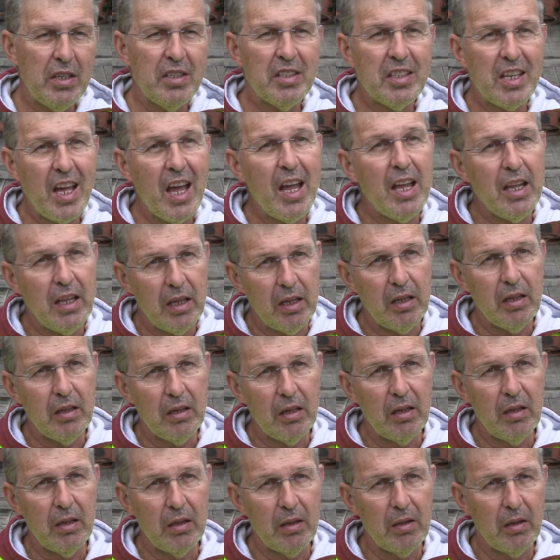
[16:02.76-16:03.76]
say,
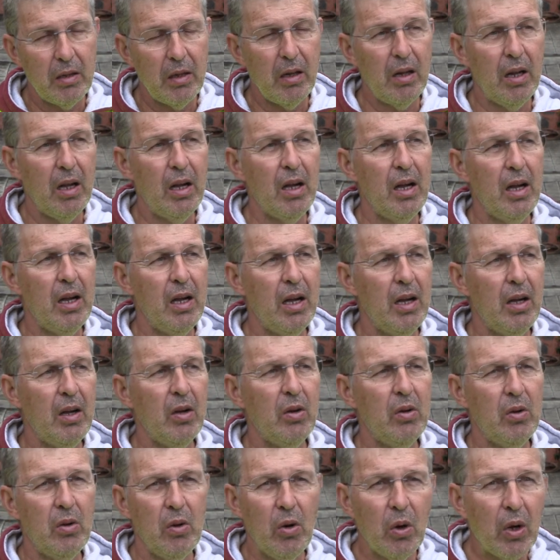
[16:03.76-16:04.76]
uh,
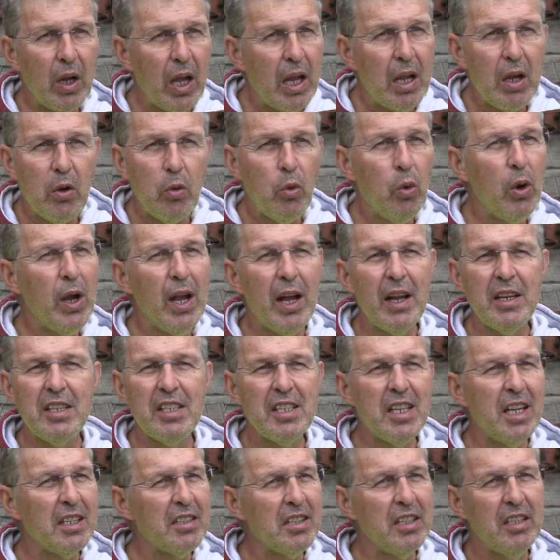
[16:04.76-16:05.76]
okay, we are
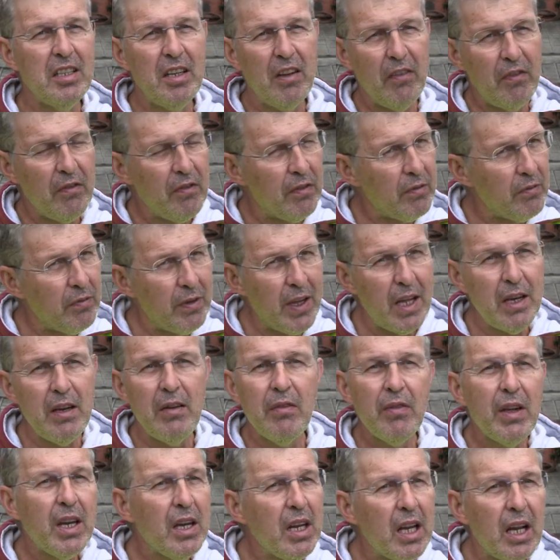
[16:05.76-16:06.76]
just in a very,
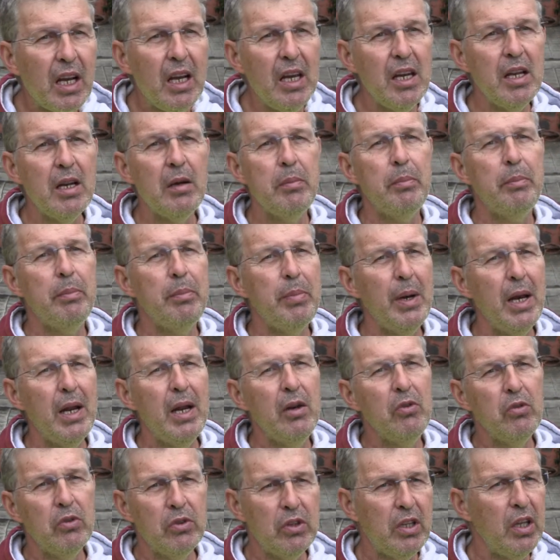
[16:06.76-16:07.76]
very clear
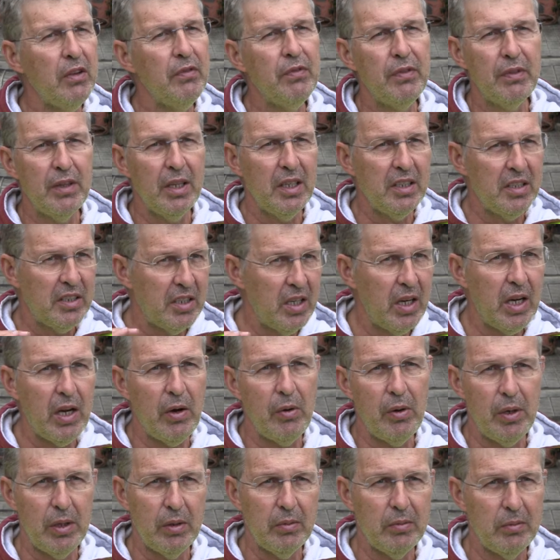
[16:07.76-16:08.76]
predictive
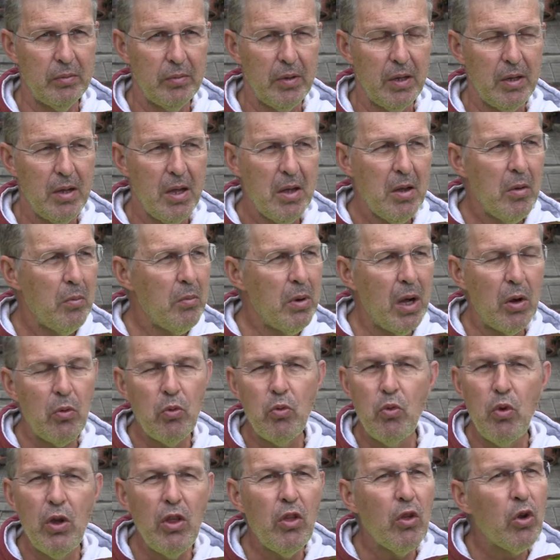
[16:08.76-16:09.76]
scenario, but
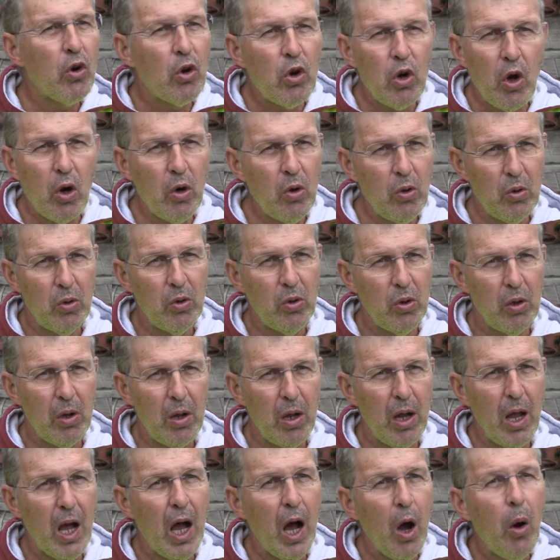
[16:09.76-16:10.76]
we don't know
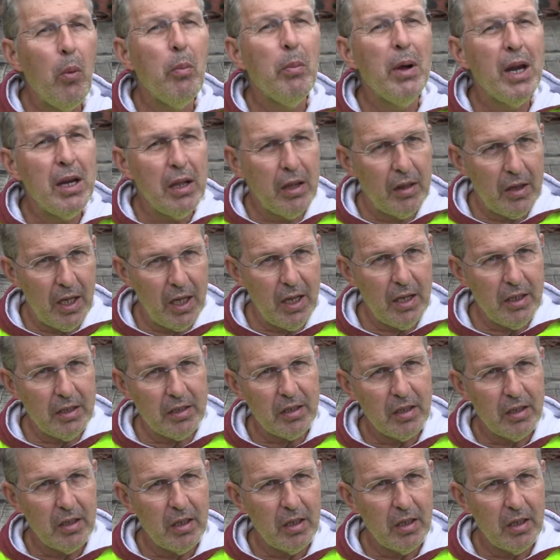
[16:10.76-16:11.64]
how many days